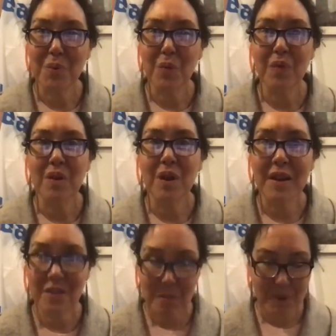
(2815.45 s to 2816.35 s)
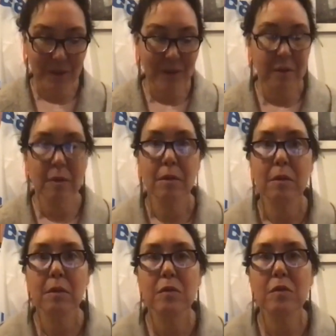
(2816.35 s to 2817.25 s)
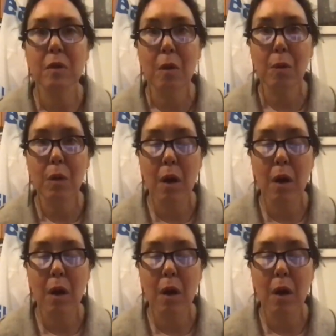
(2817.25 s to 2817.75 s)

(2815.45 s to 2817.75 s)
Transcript: proven not to be so,